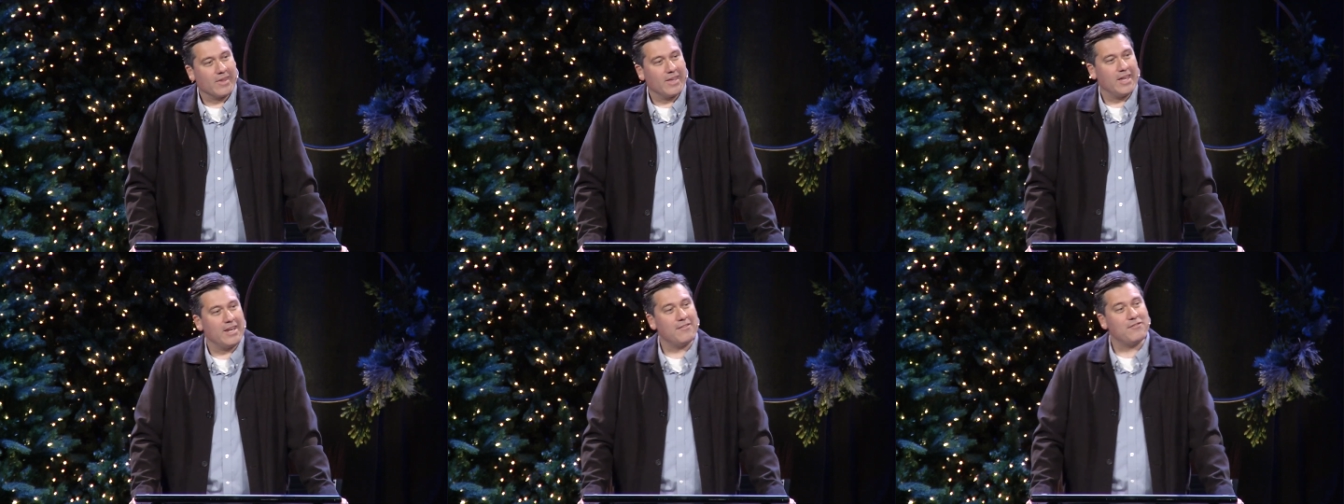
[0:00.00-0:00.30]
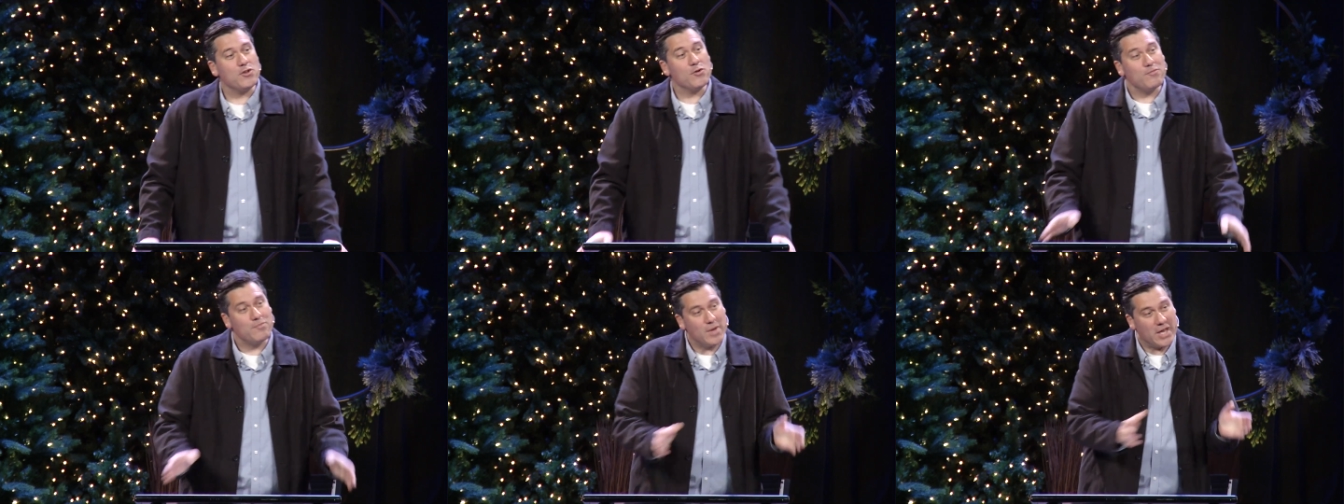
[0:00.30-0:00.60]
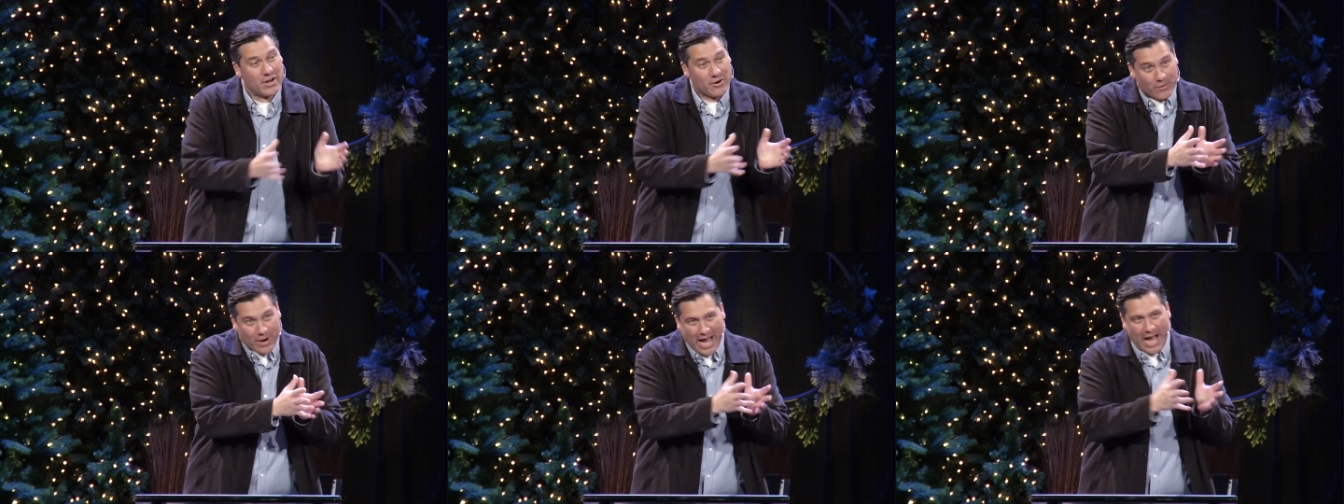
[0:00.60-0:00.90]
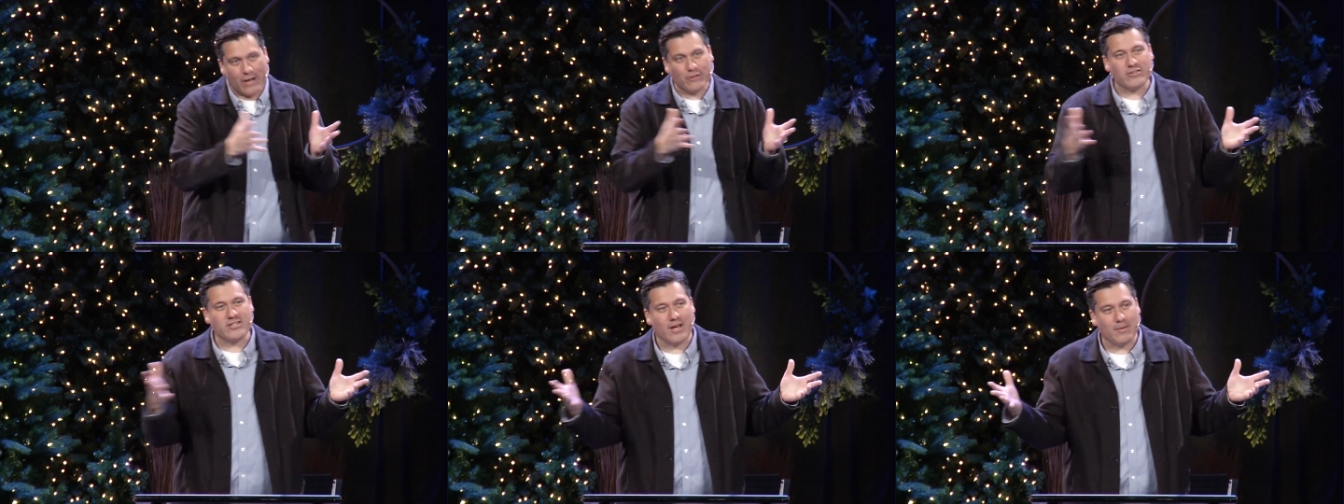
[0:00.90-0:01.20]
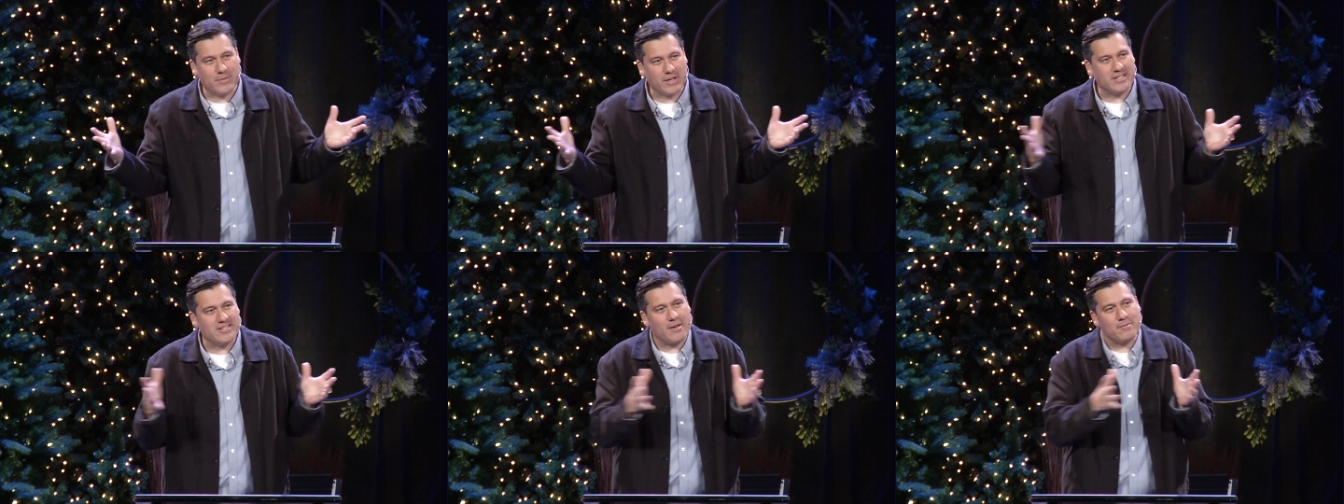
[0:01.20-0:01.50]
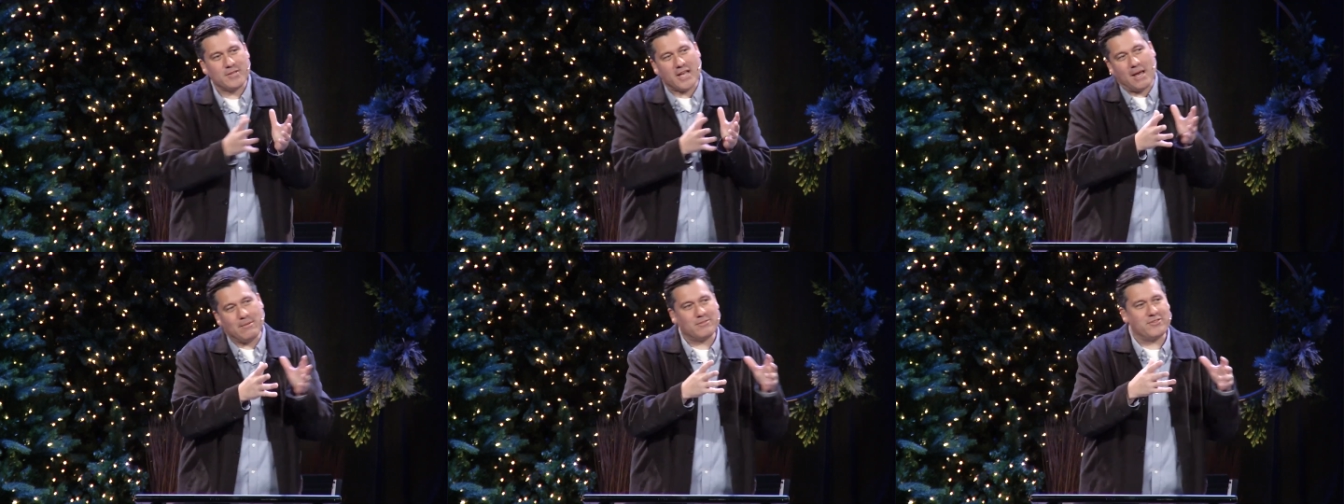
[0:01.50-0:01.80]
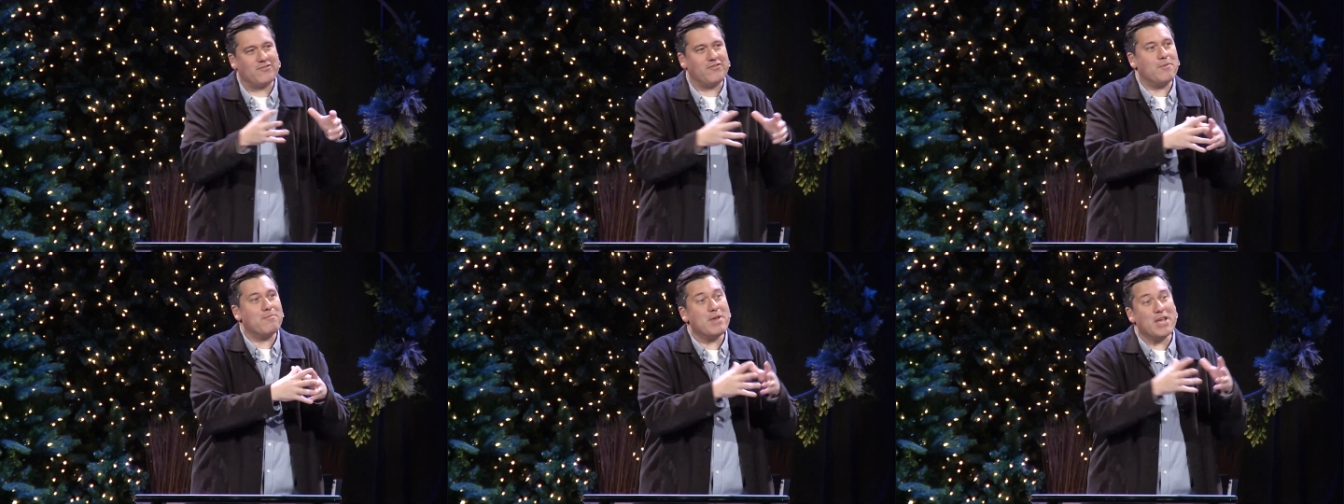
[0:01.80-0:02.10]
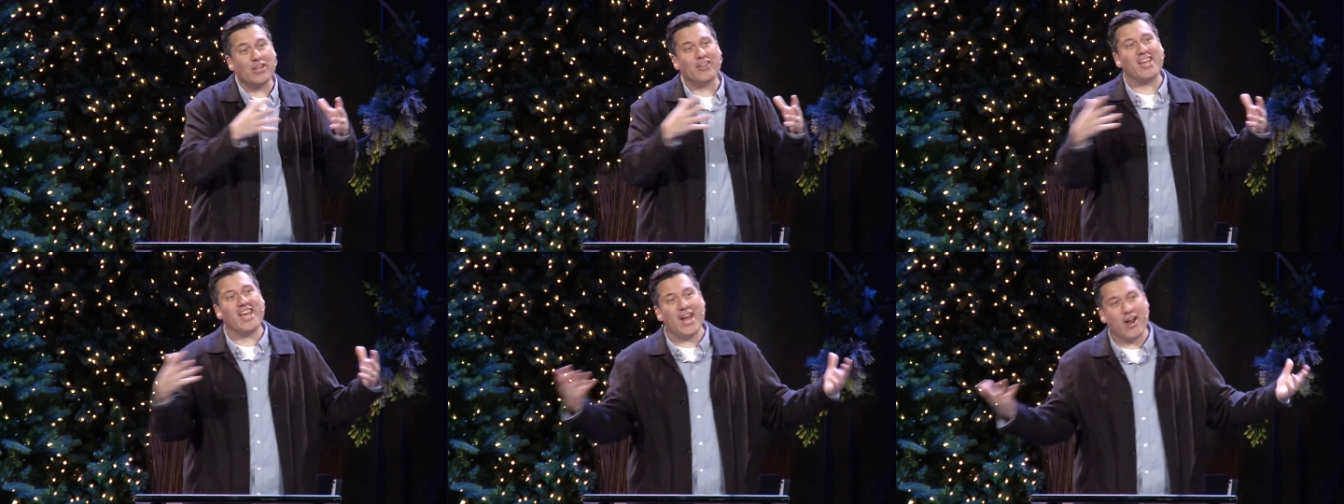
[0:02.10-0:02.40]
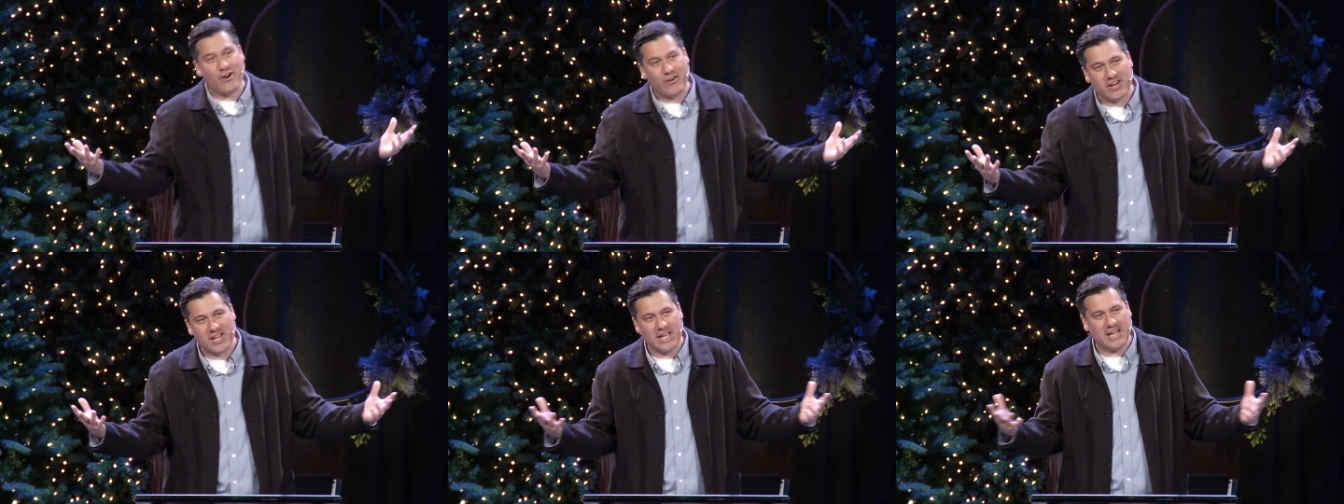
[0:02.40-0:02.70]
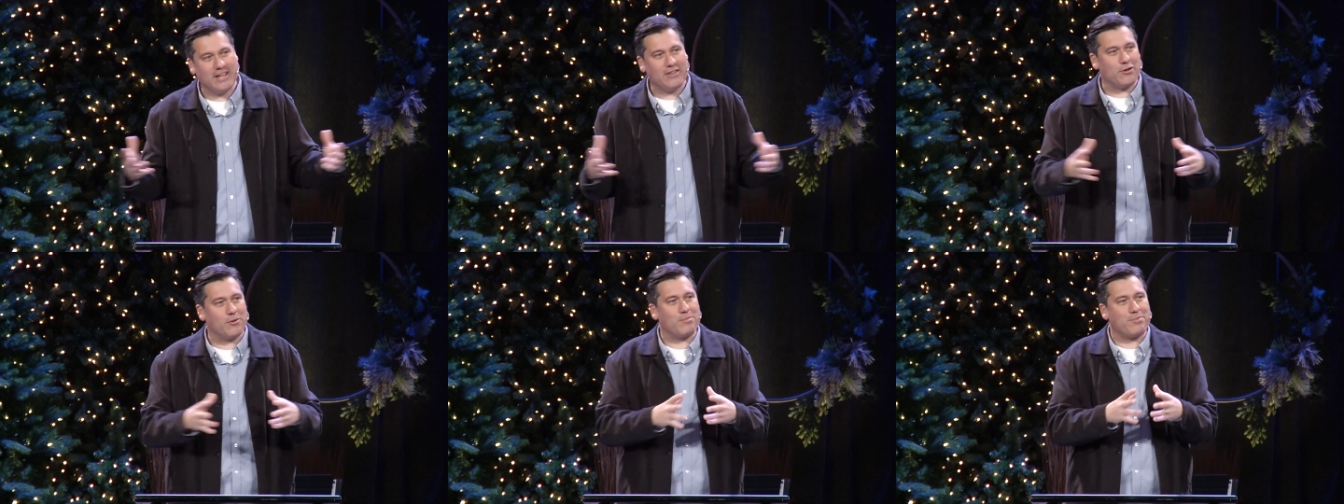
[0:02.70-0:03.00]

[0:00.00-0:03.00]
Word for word: And if you've been around something, sometimes familiarity either